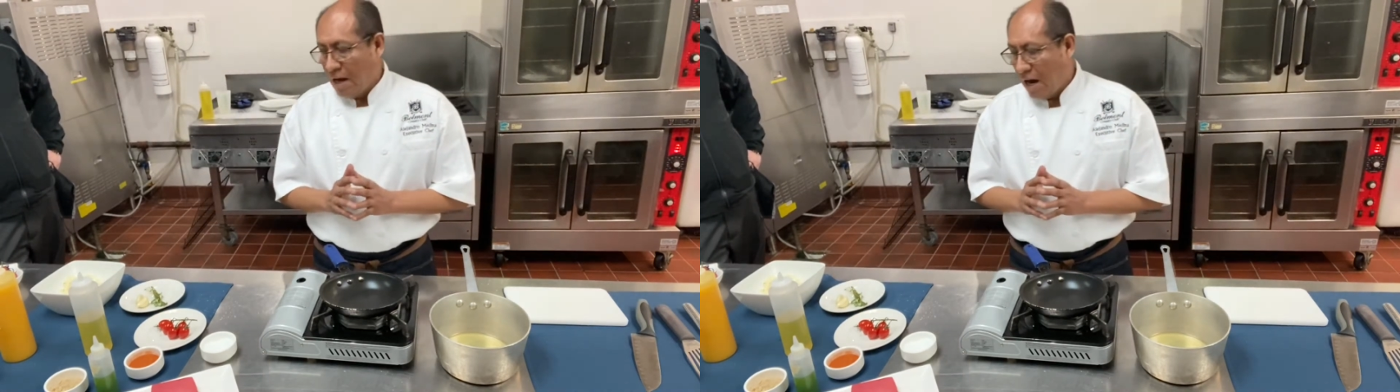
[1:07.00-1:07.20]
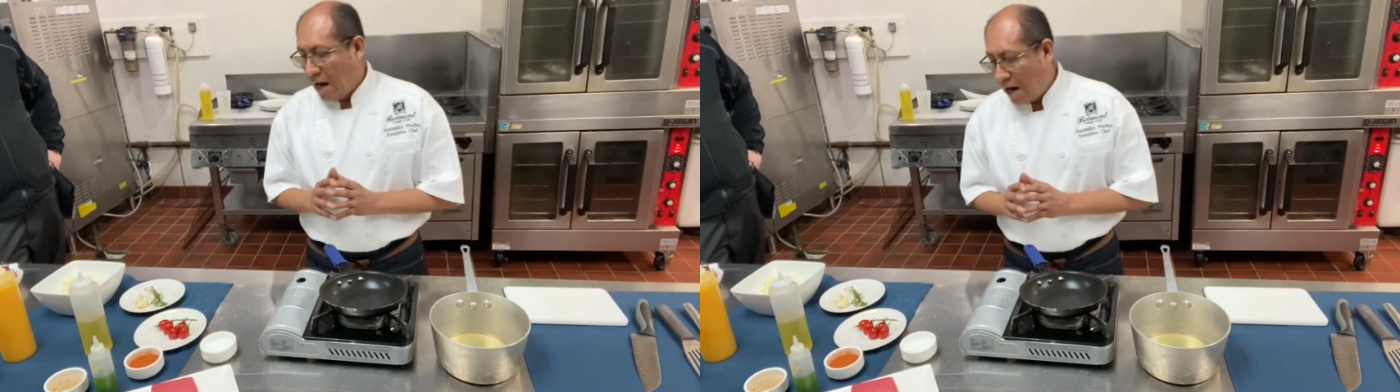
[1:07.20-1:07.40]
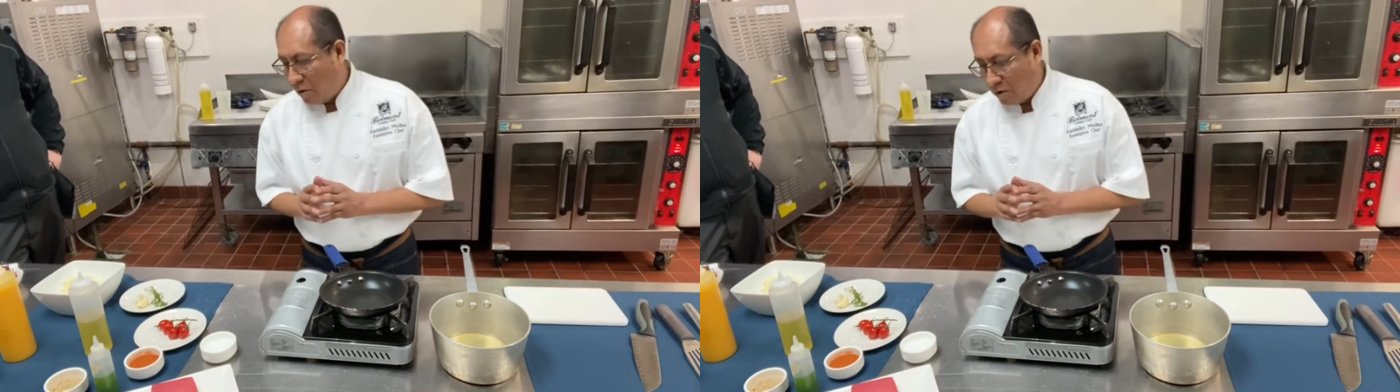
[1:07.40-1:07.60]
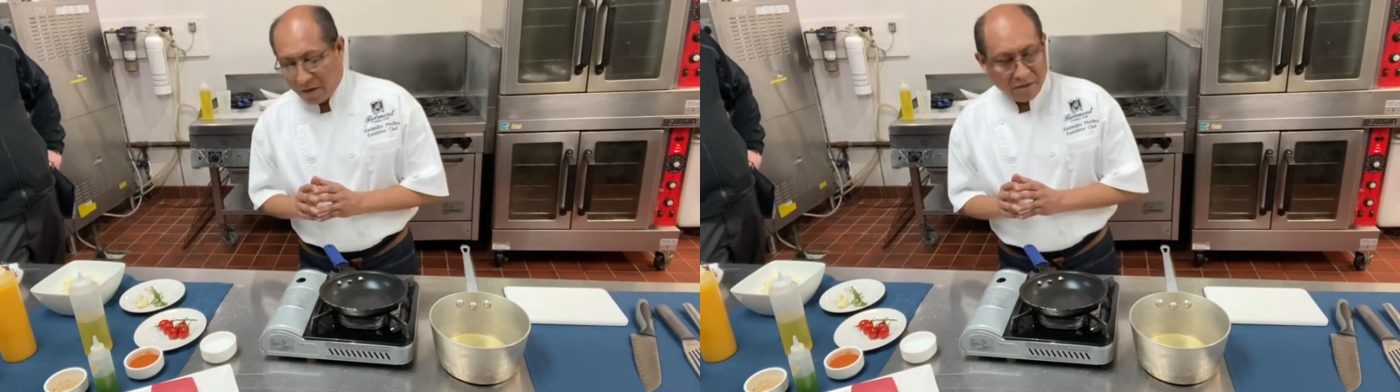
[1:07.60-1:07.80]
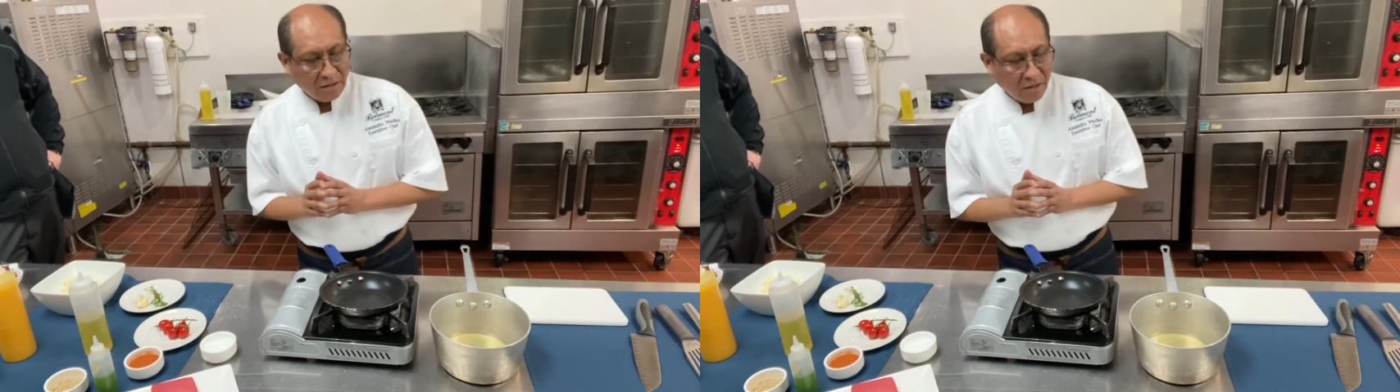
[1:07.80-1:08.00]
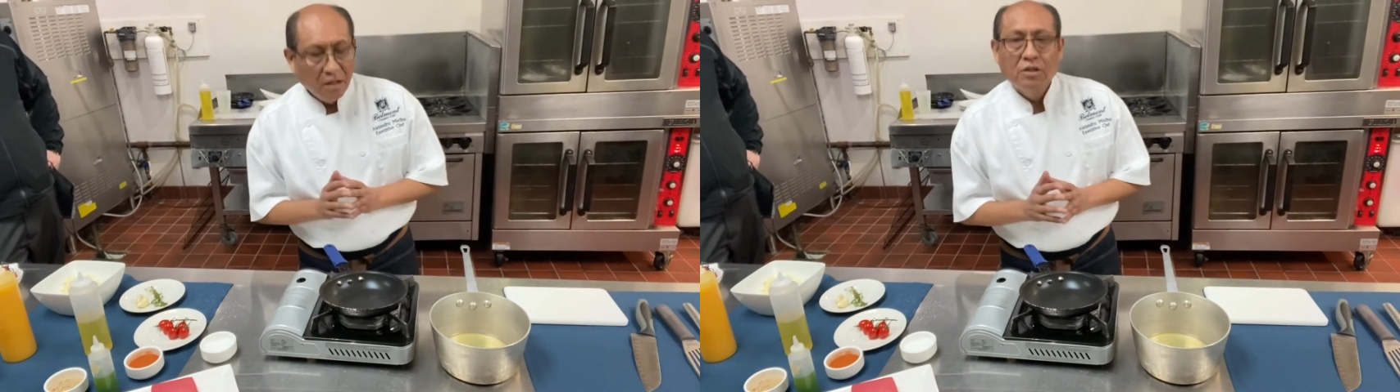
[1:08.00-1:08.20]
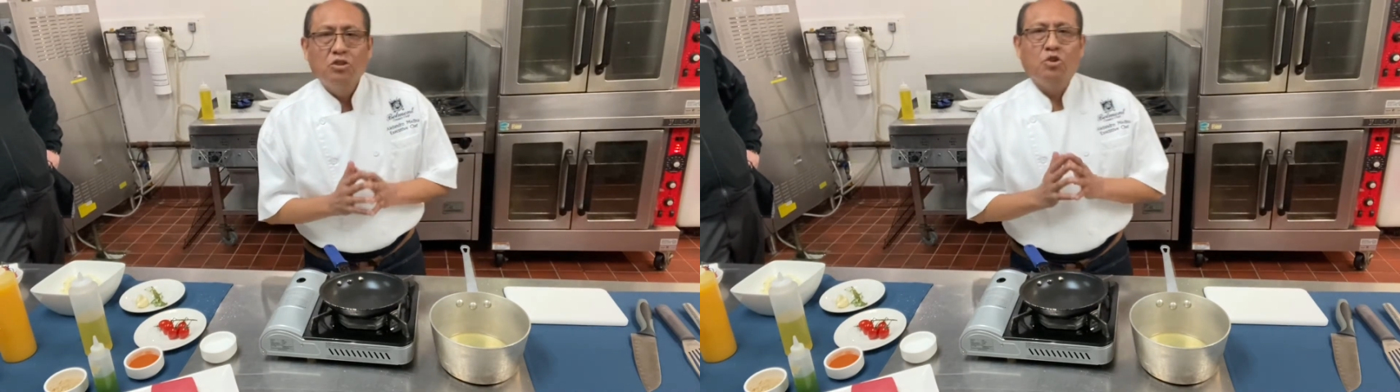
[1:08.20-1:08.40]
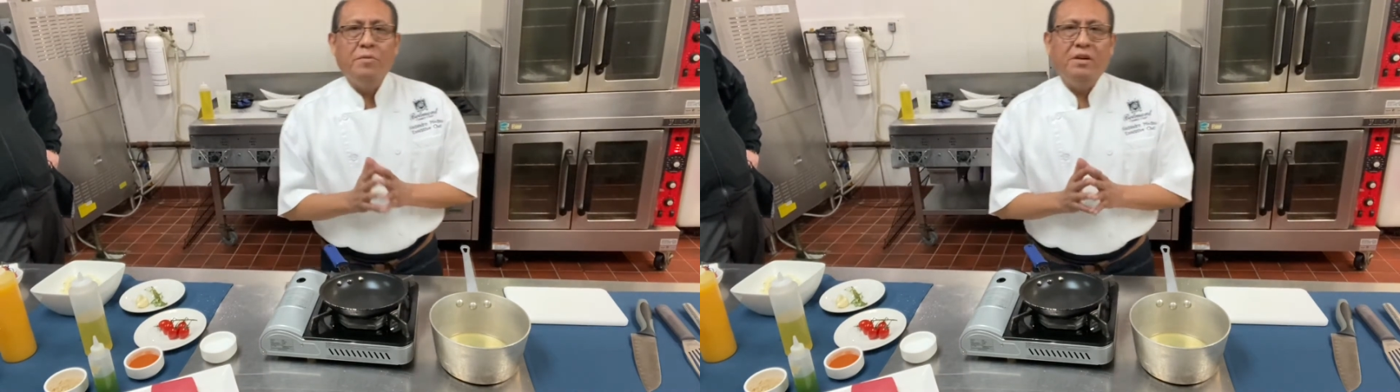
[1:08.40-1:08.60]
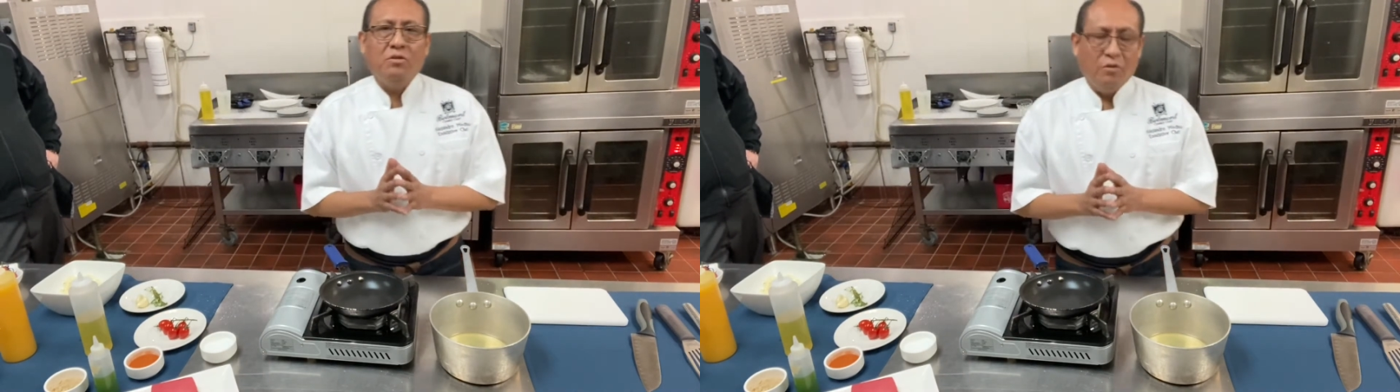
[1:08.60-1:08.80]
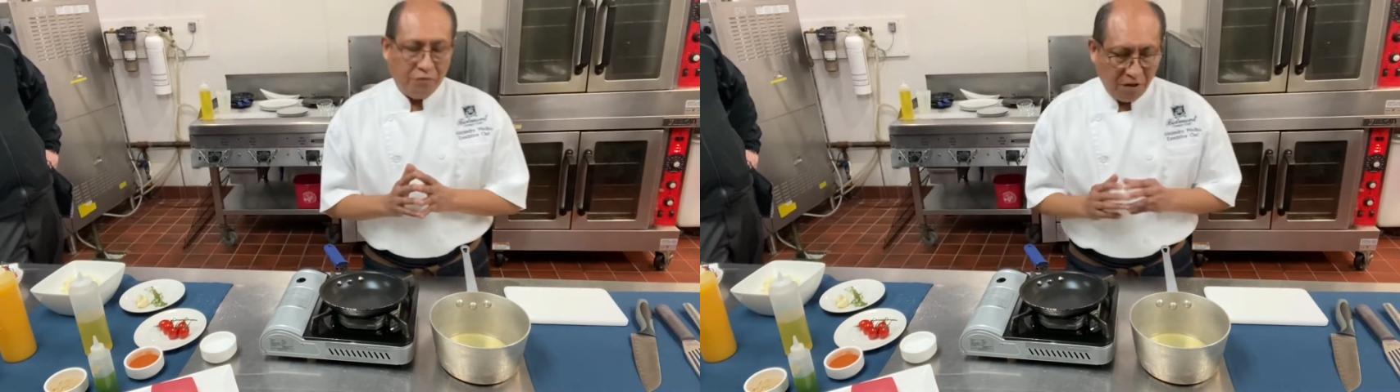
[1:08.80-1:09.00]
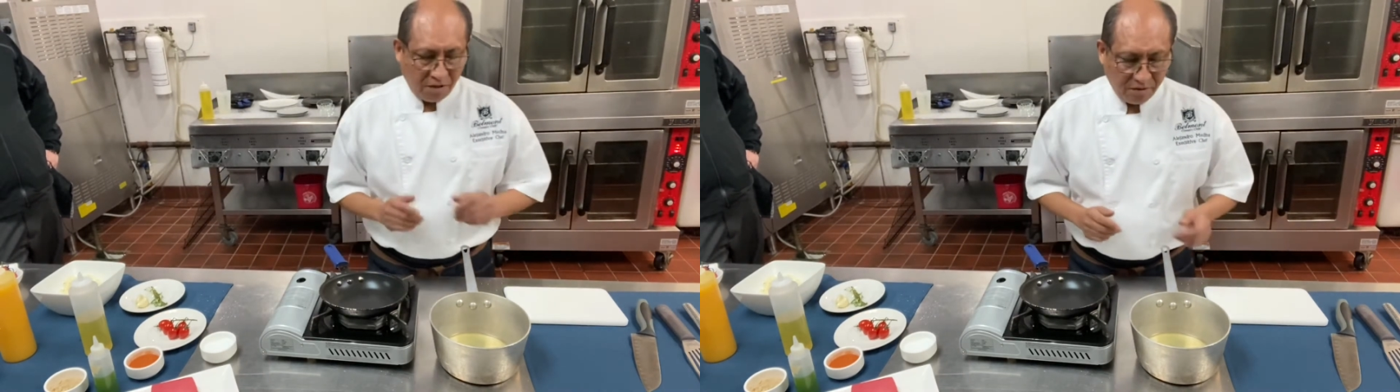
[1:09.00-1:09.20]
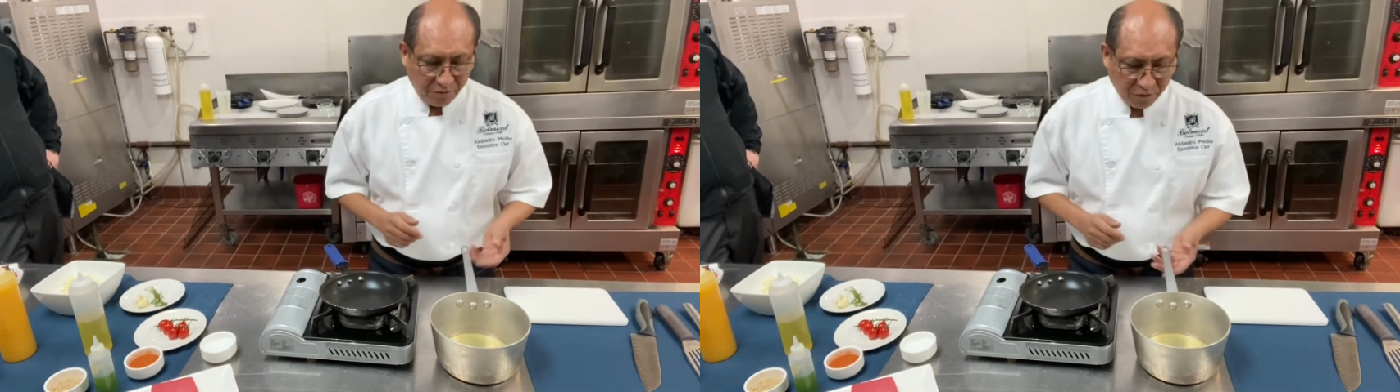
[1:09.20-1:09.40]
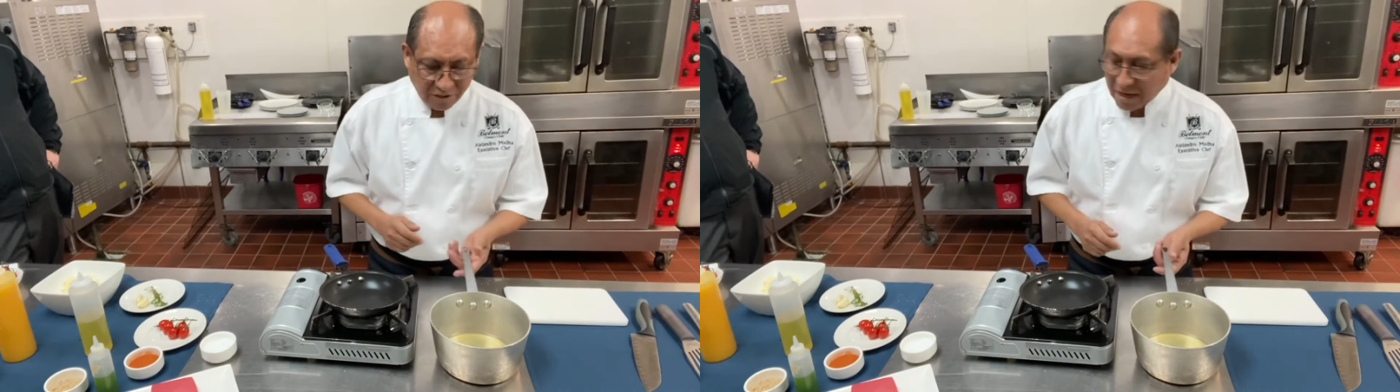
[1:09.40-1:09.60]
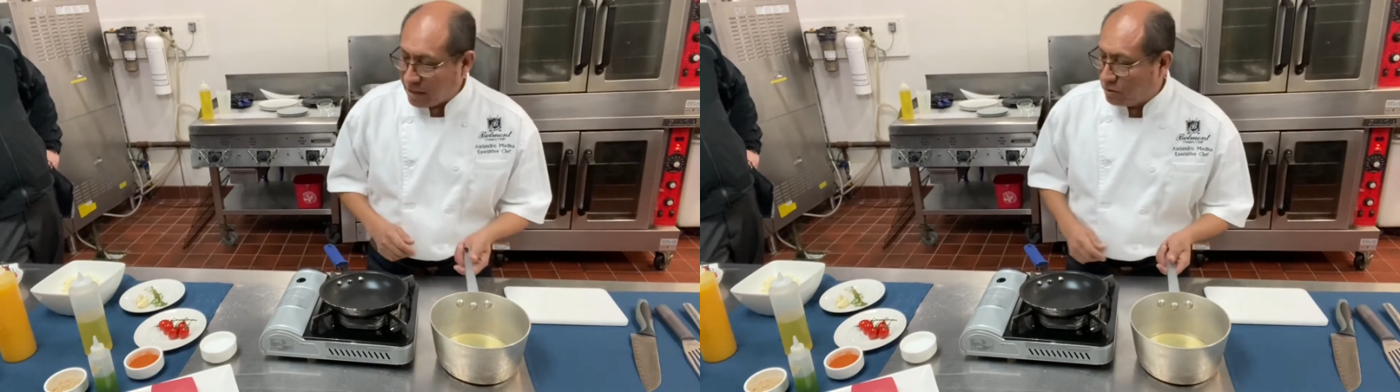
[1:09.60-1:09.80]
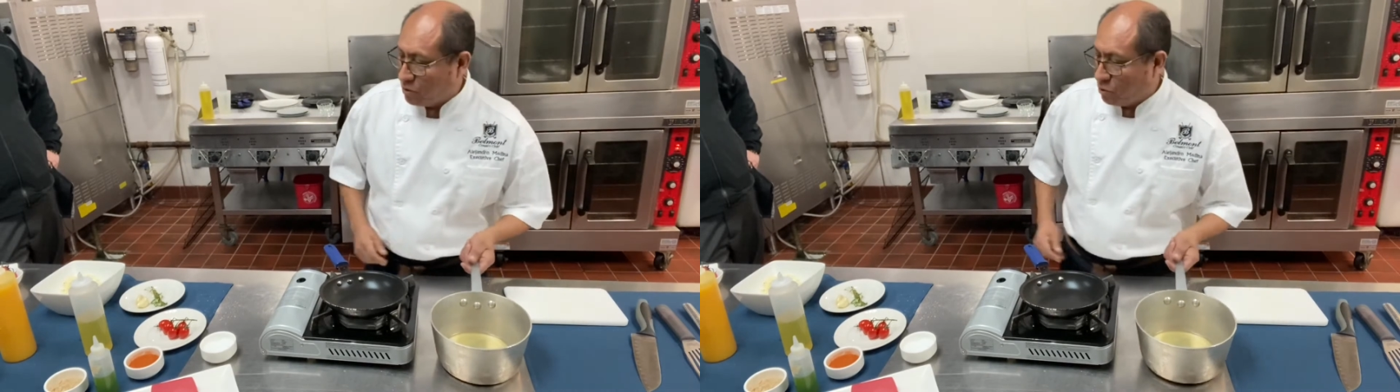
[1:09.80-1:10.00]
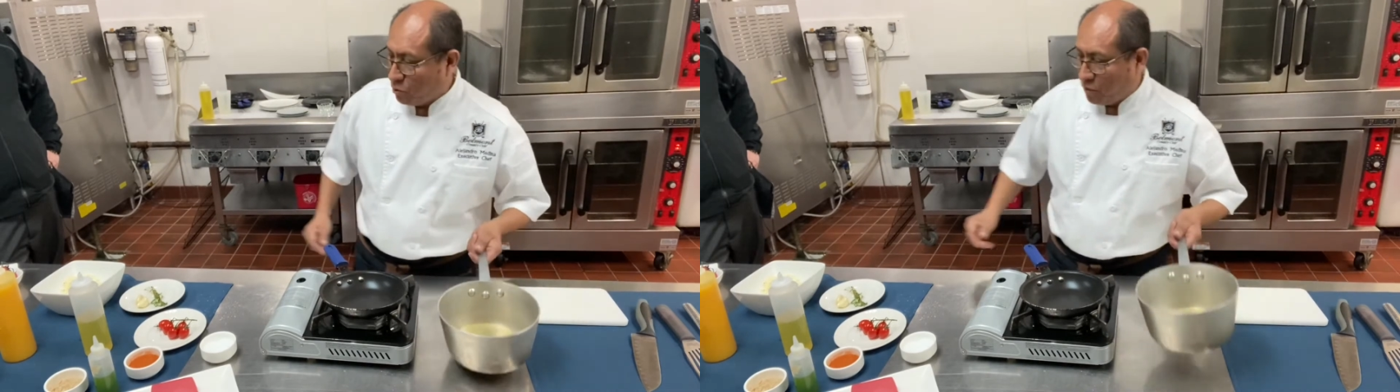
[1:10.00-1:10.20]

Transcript: our tomato confit. For that, we